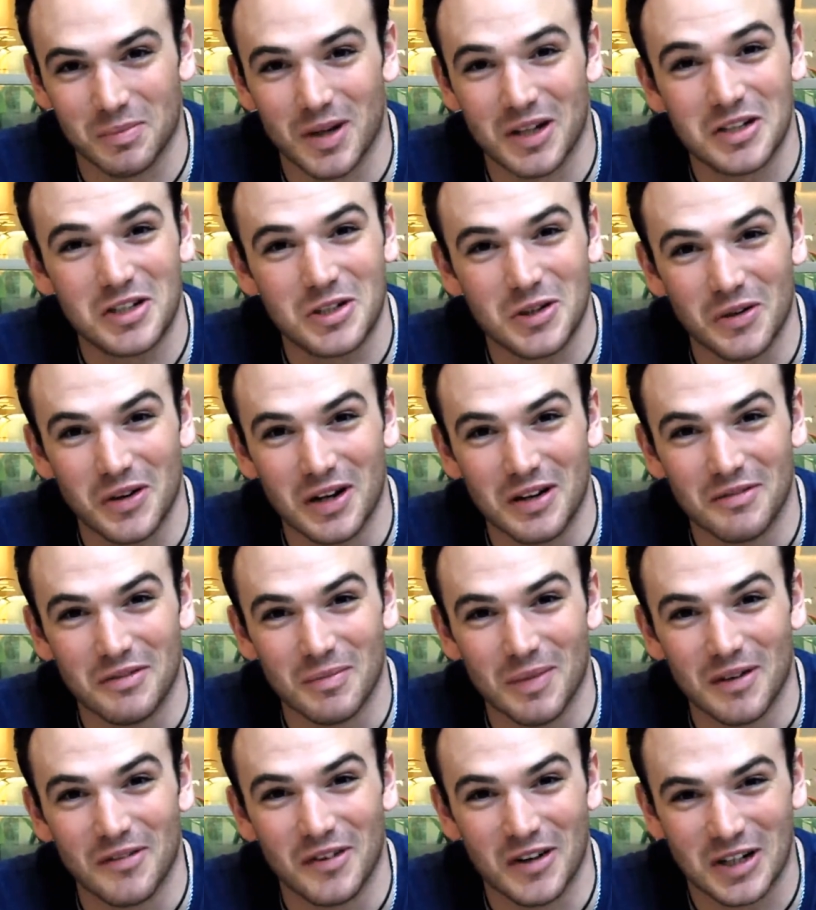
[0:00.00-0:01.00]
a must join
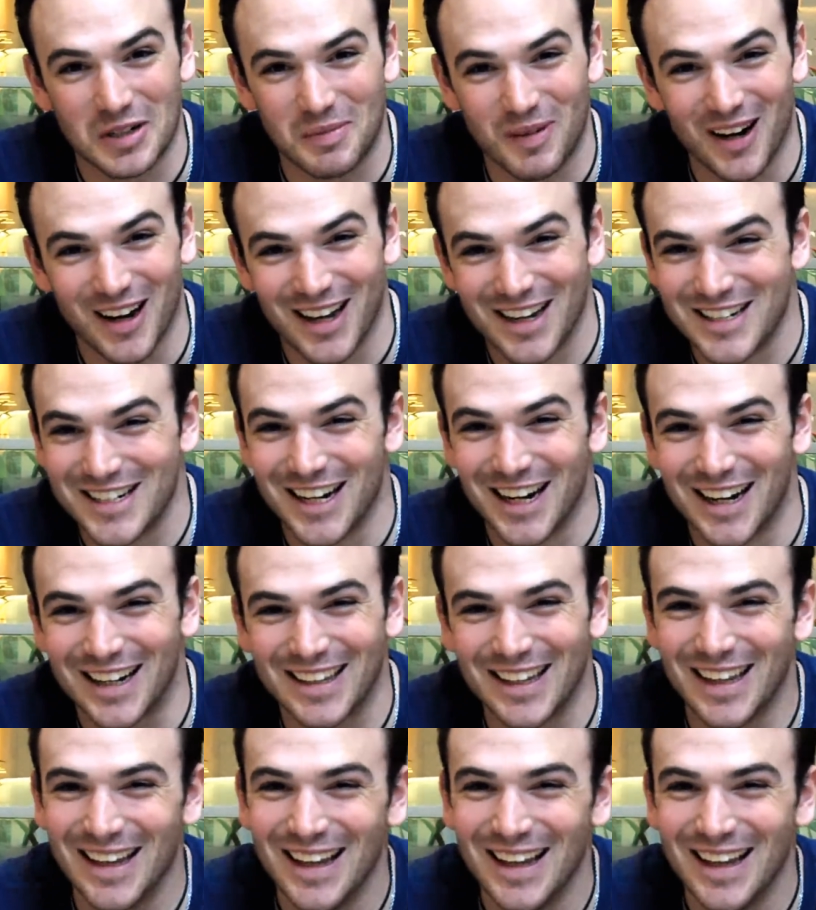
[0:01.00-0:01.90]
for my first project.